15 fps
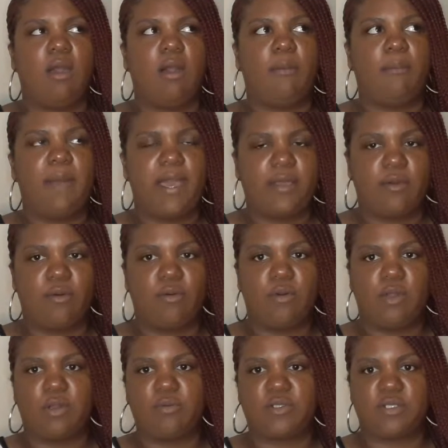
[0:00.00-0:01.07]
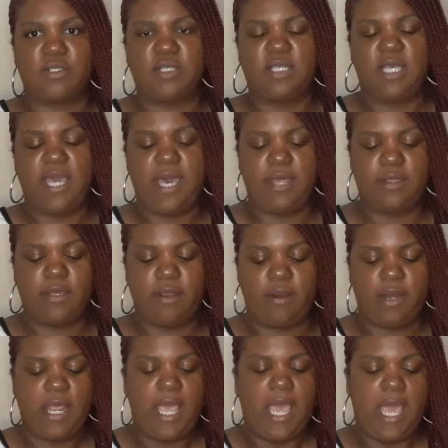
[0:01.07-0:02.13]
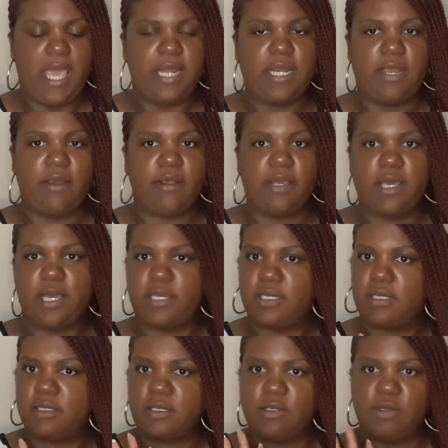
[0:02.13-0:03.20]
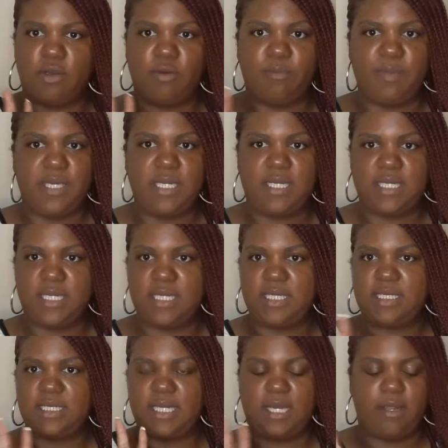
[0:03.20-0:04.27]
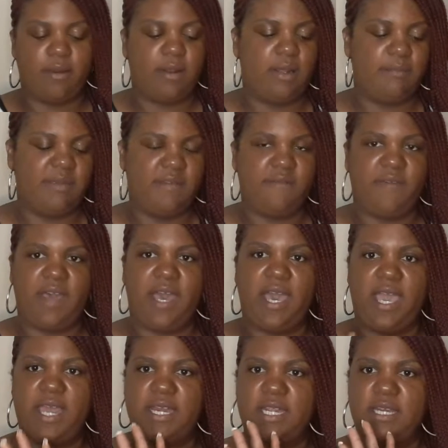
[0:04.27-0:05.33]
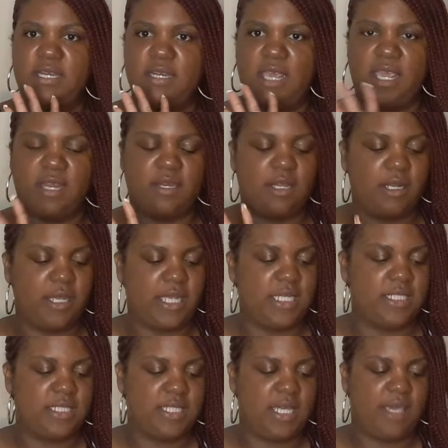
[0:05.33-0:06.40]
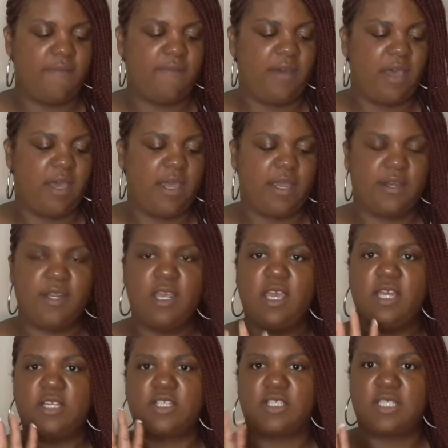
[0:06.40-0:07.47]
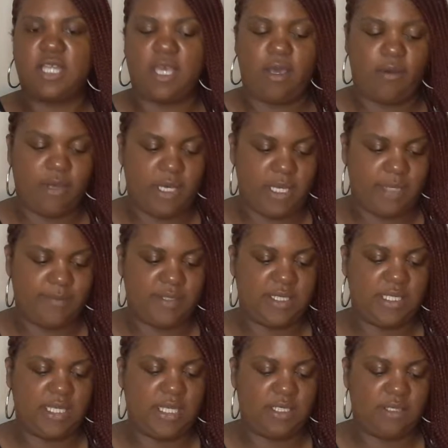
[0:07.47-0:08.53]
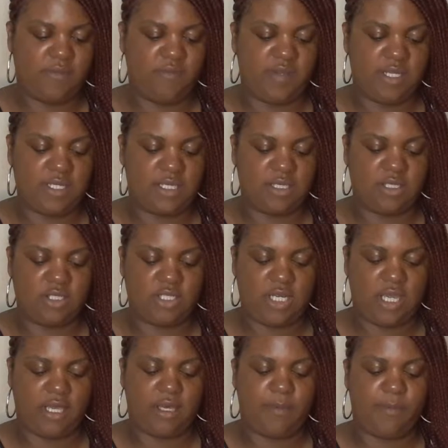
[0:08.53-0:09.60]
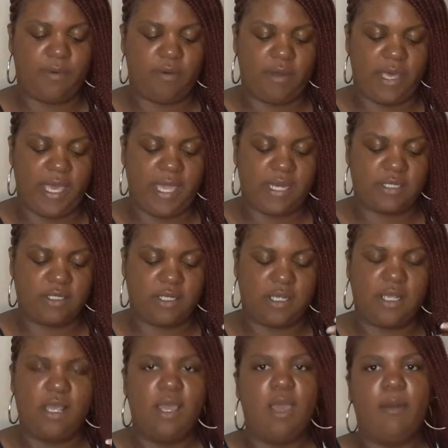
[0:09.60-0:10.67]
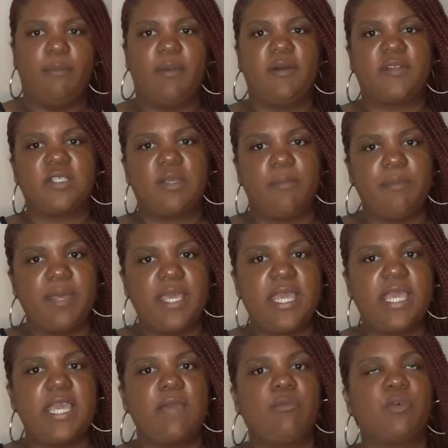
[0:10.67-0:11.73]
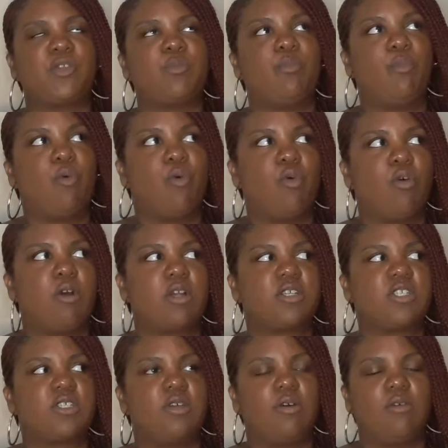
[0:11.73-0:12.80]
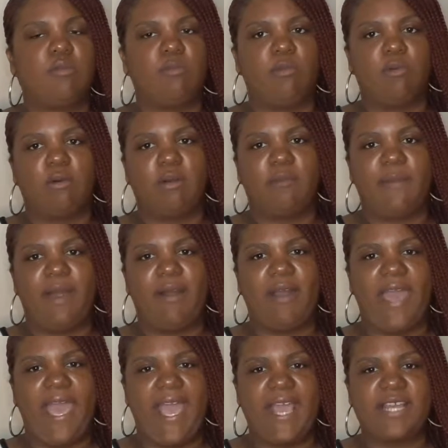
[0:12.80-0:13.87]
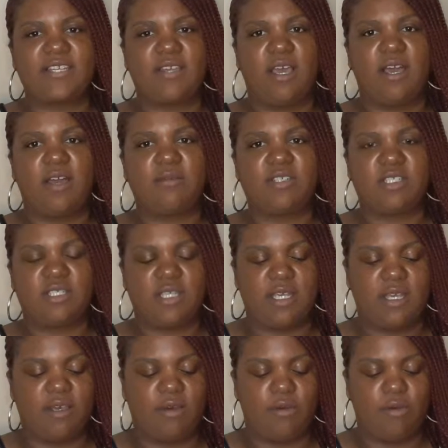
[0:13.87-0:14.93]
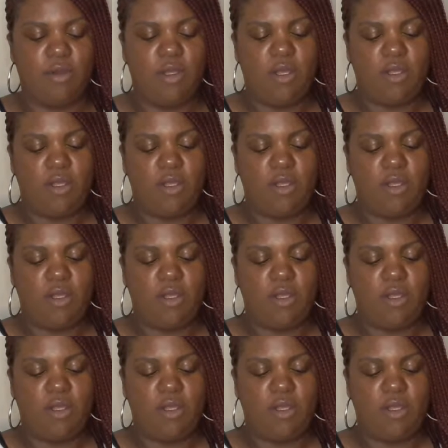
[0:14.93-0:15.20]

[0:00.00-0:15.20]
Michael closer together, and they're gonna, beat this, and they're gonna be fine. And the lady said fine. Giselle comes in to visit to check up on Ashley, but to me it was more about Giselle,